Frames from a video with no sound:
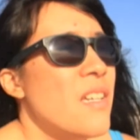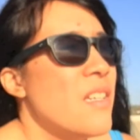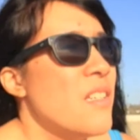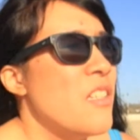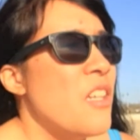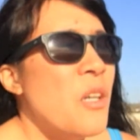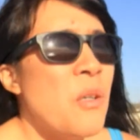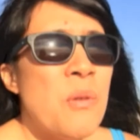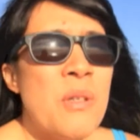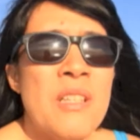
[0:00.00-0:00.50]

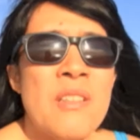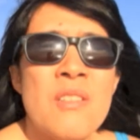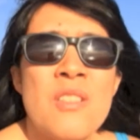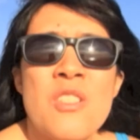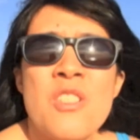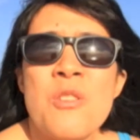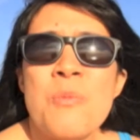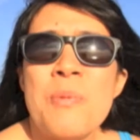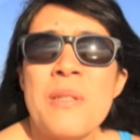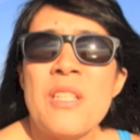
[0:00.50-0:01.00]
no
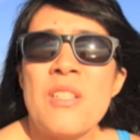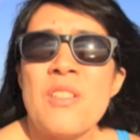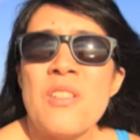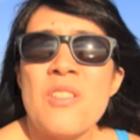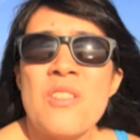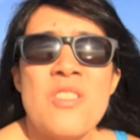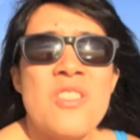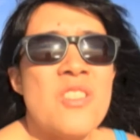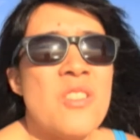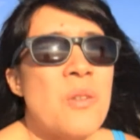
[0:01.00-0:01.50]
English
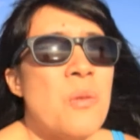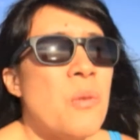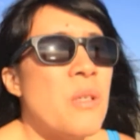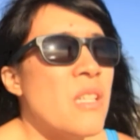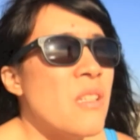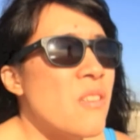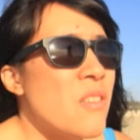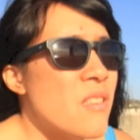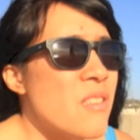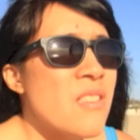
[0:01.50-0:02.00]
speakers, so
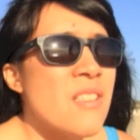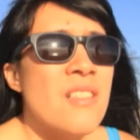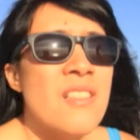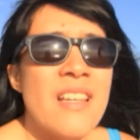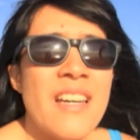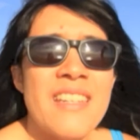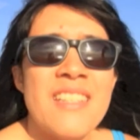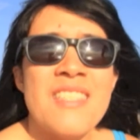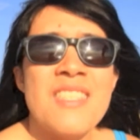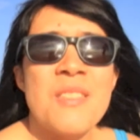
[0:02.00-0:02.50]
we learned a
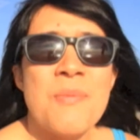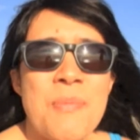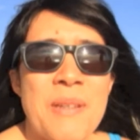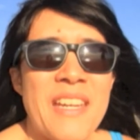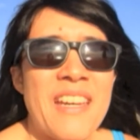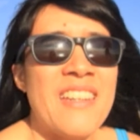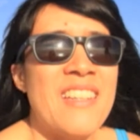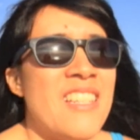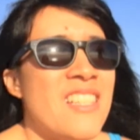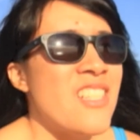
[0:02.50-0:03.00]
lot of
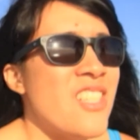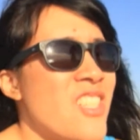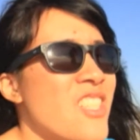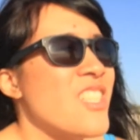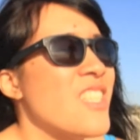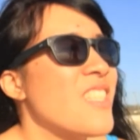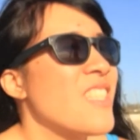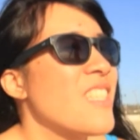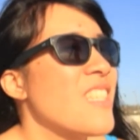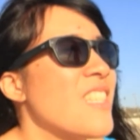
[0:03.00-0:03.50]
Spanish,
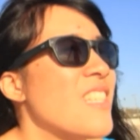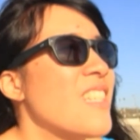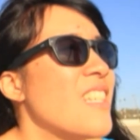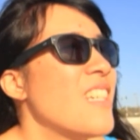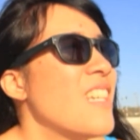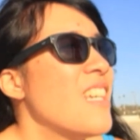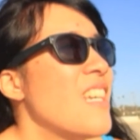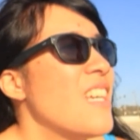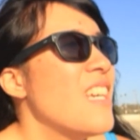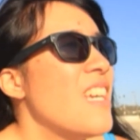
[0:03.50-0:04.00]

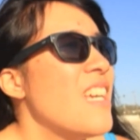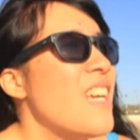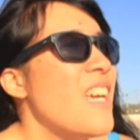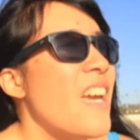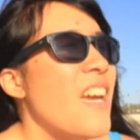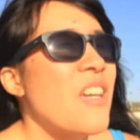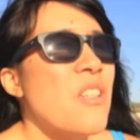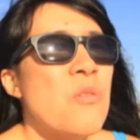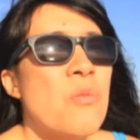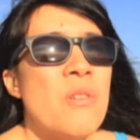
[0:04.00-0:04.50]

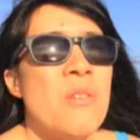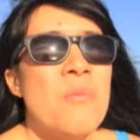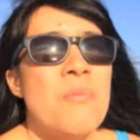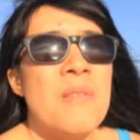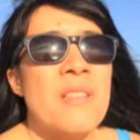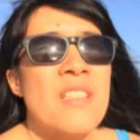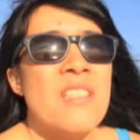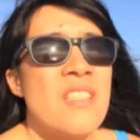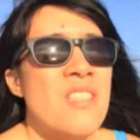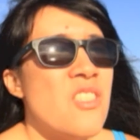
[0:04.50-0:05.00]
and we've
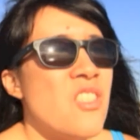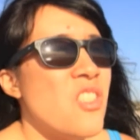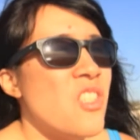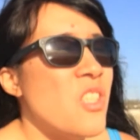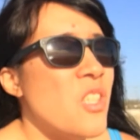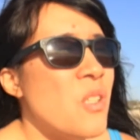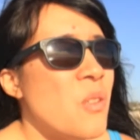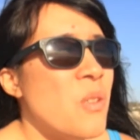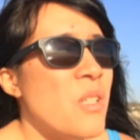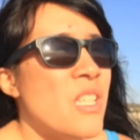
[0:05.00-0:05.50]
been
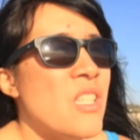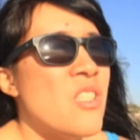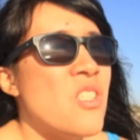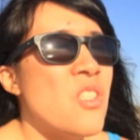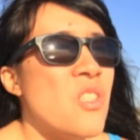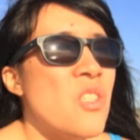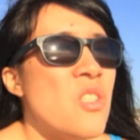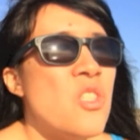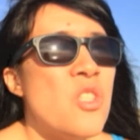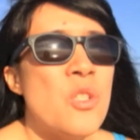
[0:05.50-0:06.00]
continuing
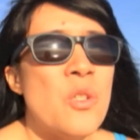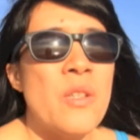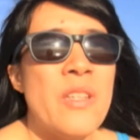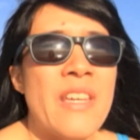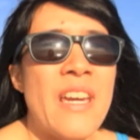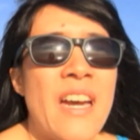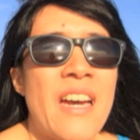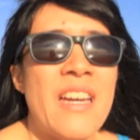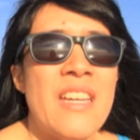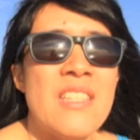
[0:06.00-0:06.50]
to do
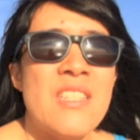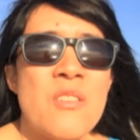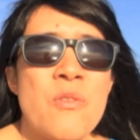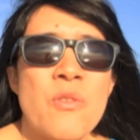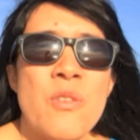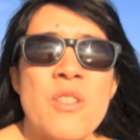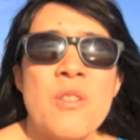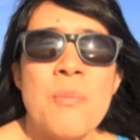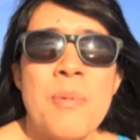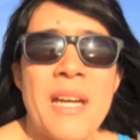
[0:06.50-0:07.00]
that
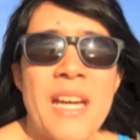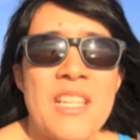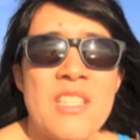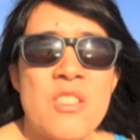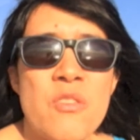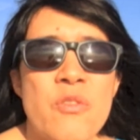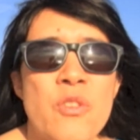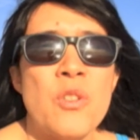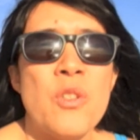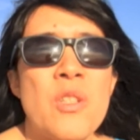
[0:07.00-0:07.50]
for the
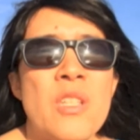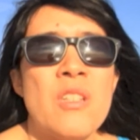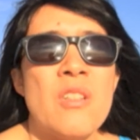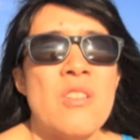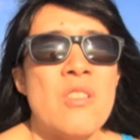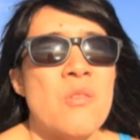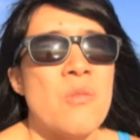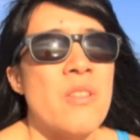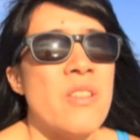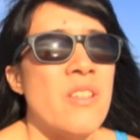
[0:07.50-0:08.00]
past few
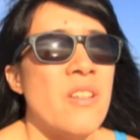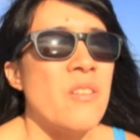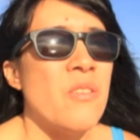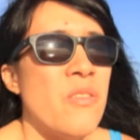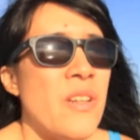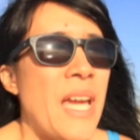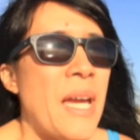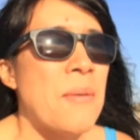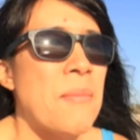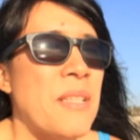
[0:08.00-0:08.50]
years with our
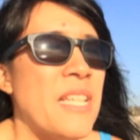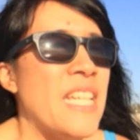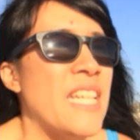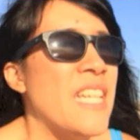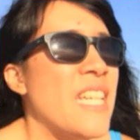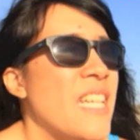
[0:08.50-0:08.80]
family.